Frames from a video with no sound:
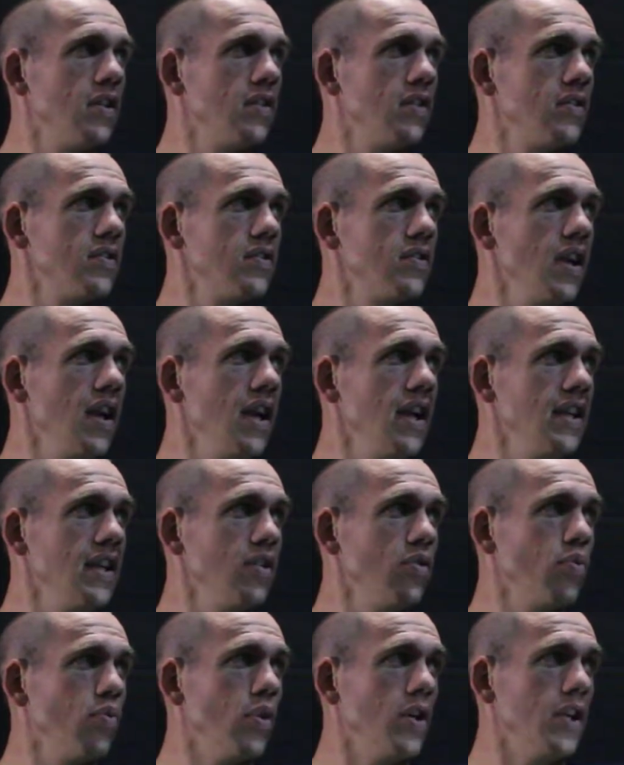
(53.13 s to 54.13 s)
sine
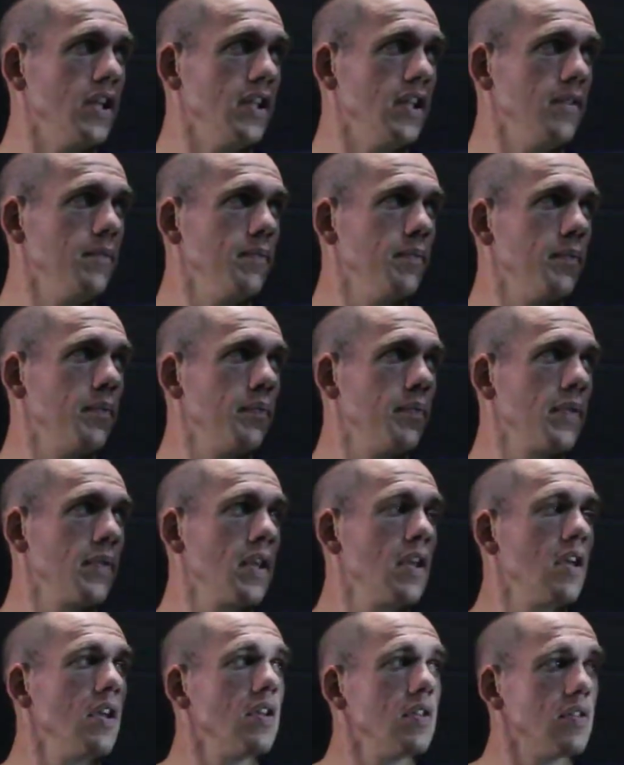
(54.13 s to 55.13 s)
20.
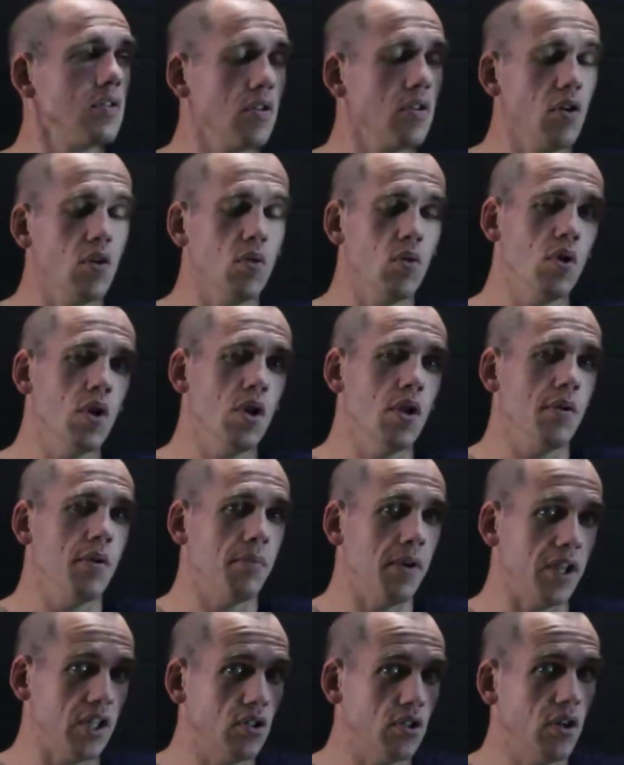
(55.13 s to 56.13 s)
So
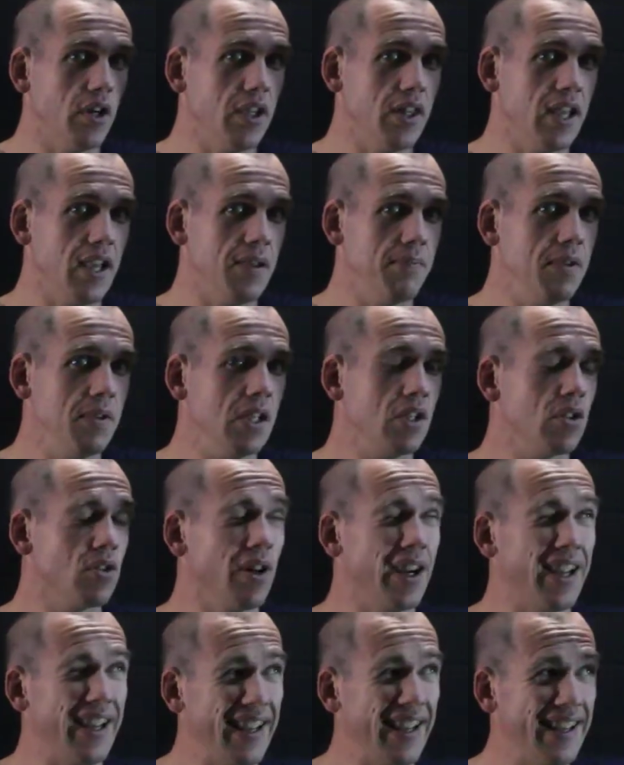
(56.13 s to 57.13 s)
by drawing that picture,
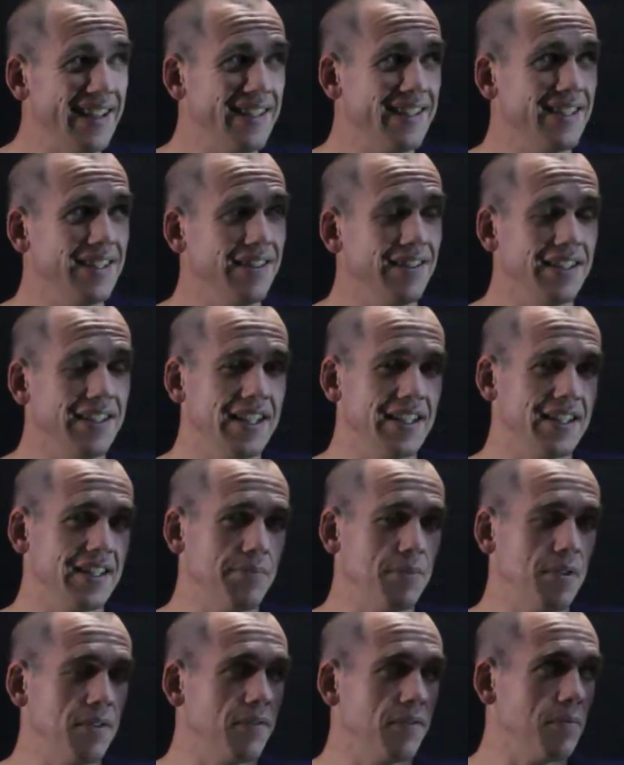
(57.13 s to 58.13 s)
I instantly get
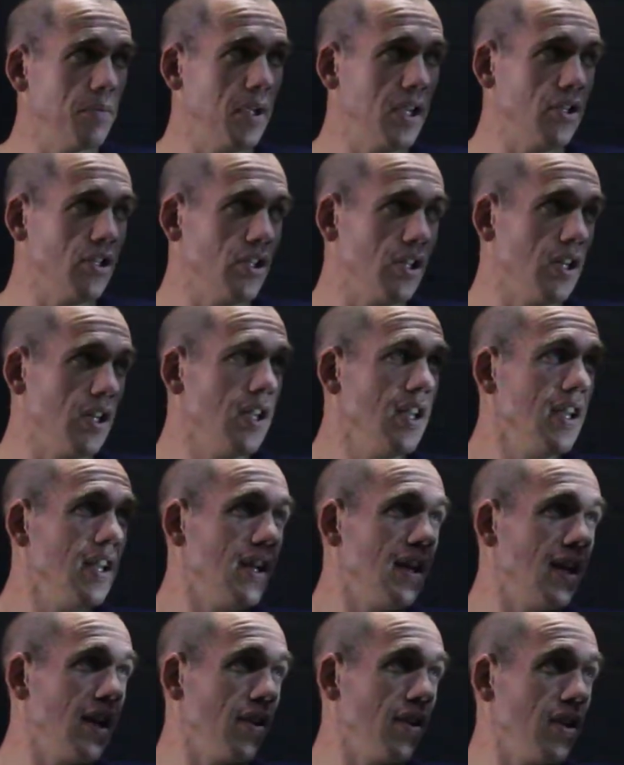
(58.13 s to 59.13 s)
some information.
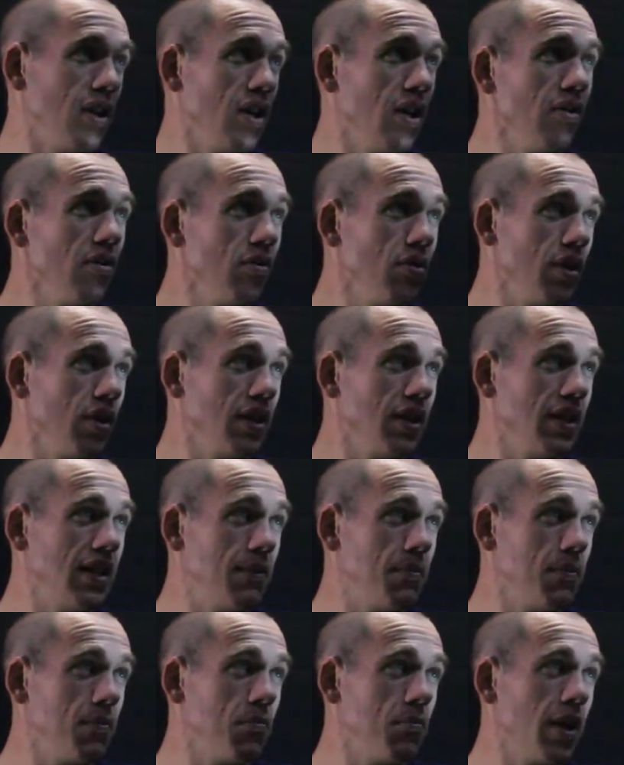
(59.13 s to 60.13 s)
Now the other thing to
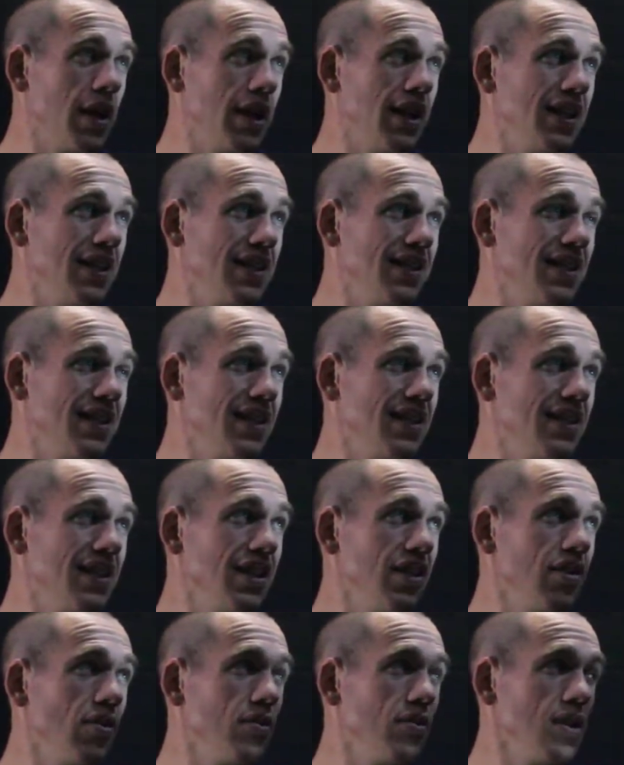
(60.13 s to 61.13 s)
keep in mind is this
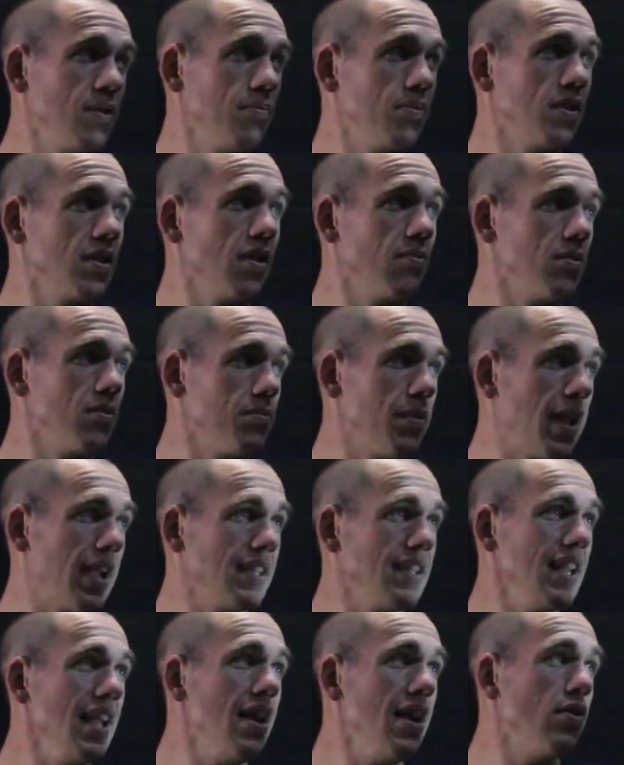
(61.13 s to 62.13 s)
thing goes up and comes
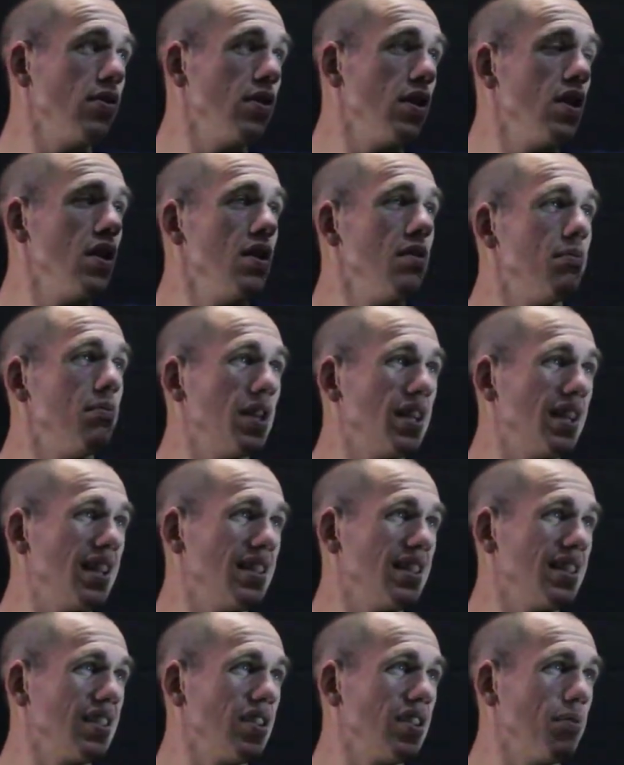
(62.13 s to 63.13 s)
back down, but it
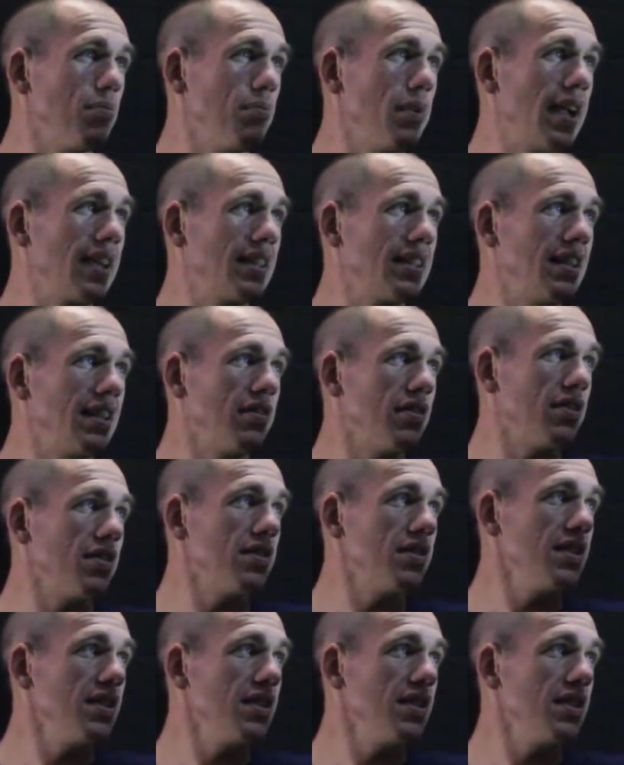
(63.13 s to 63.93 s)
doesn't come back down to the